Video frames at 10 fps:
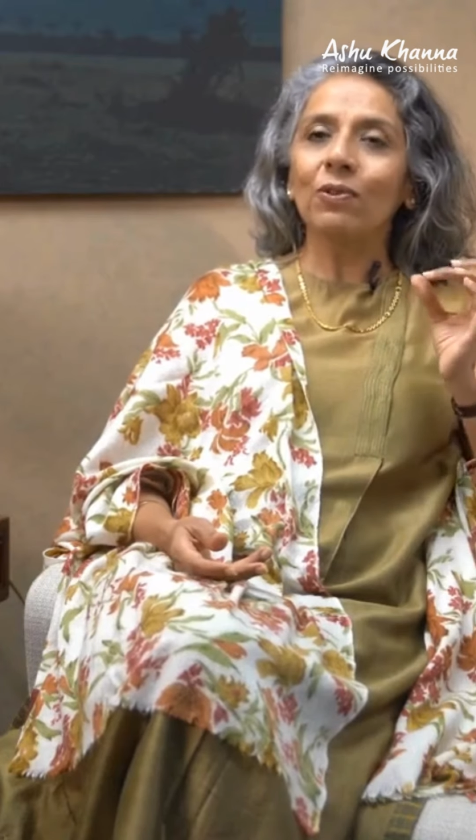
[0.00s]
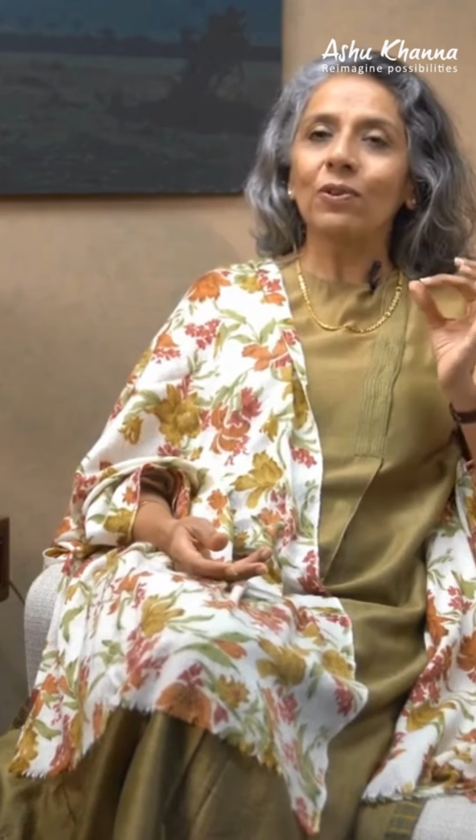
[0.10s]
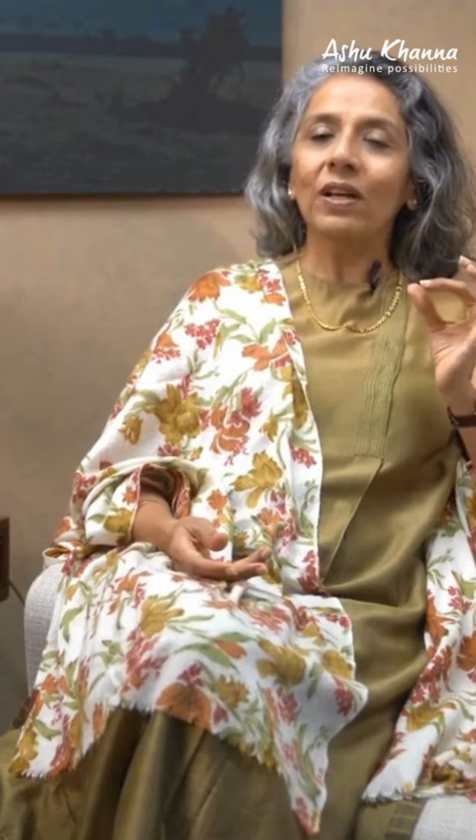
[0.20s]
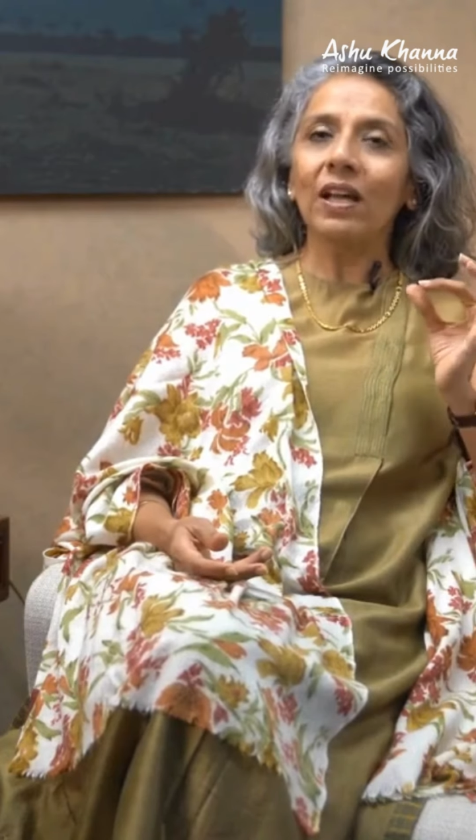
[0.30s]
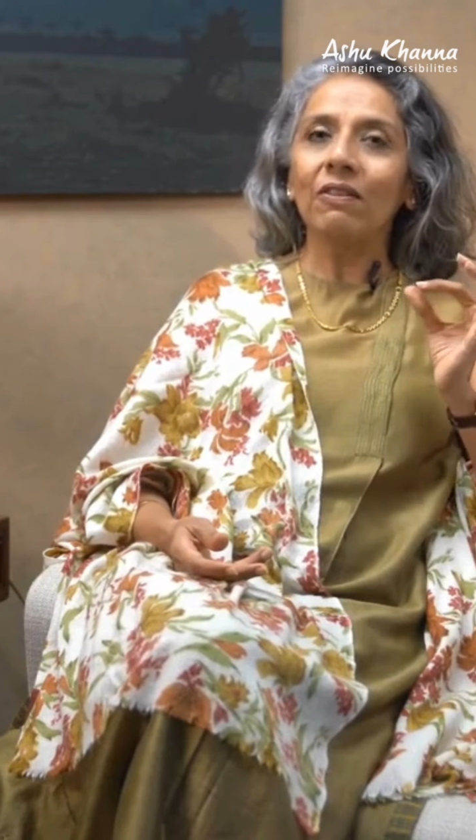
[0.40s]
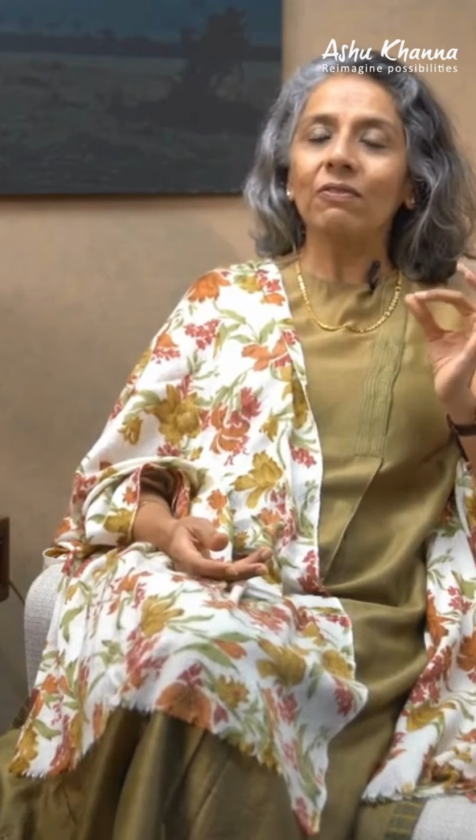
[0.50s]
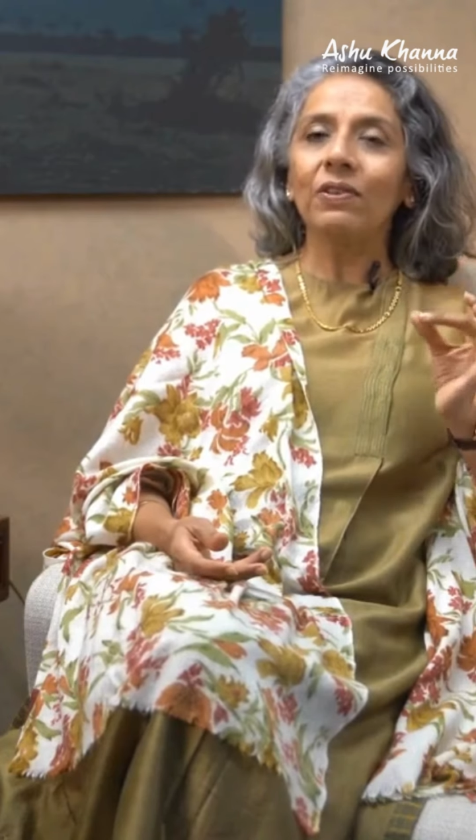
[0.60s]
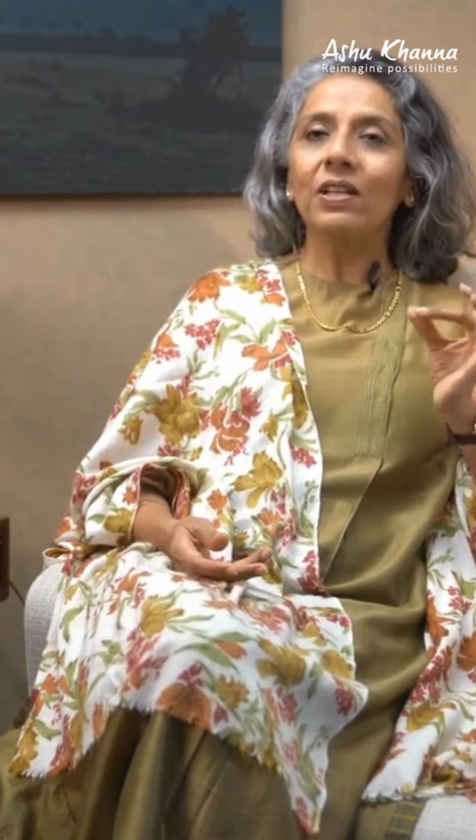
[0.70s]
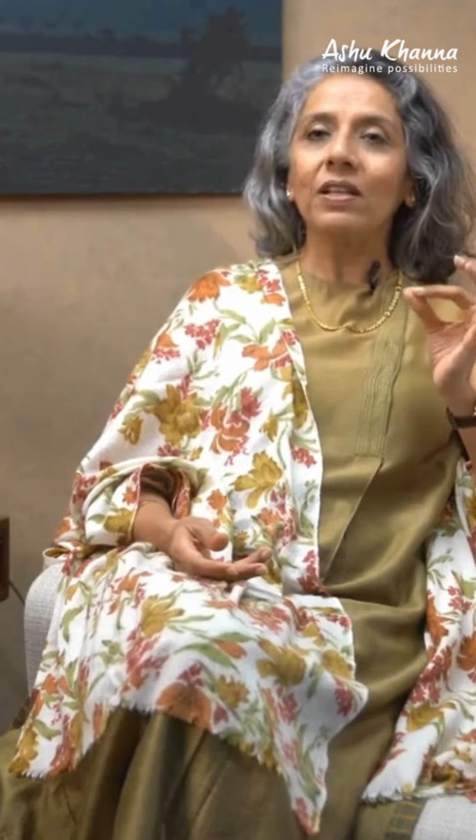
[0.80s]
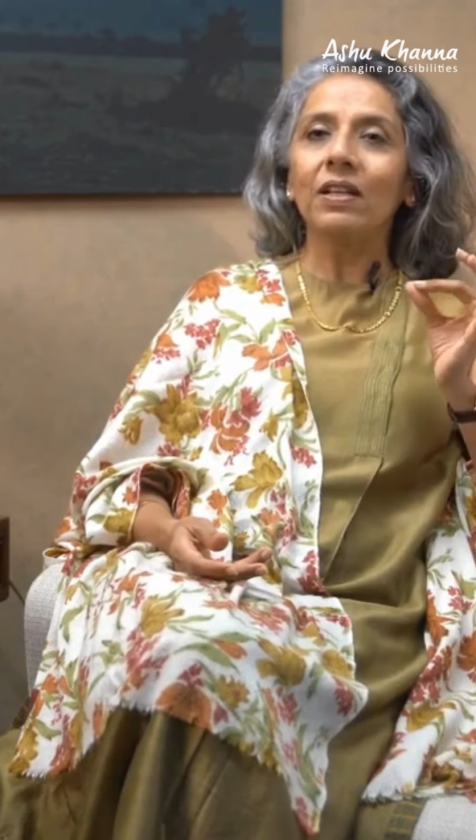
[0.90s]
for
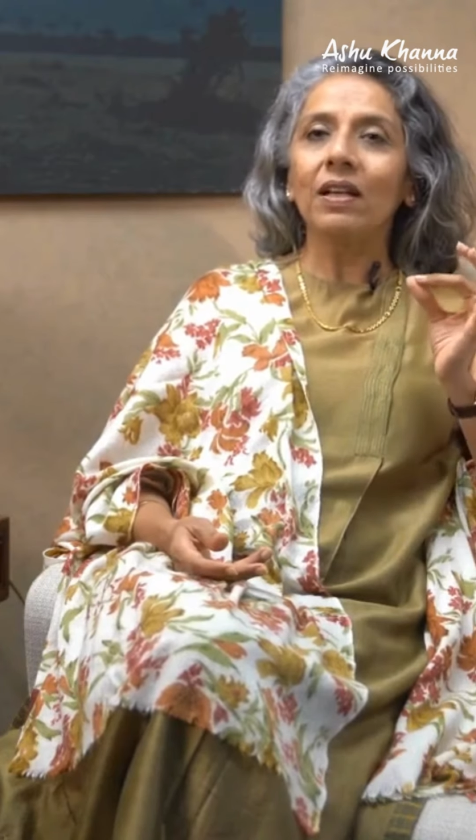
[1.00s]
every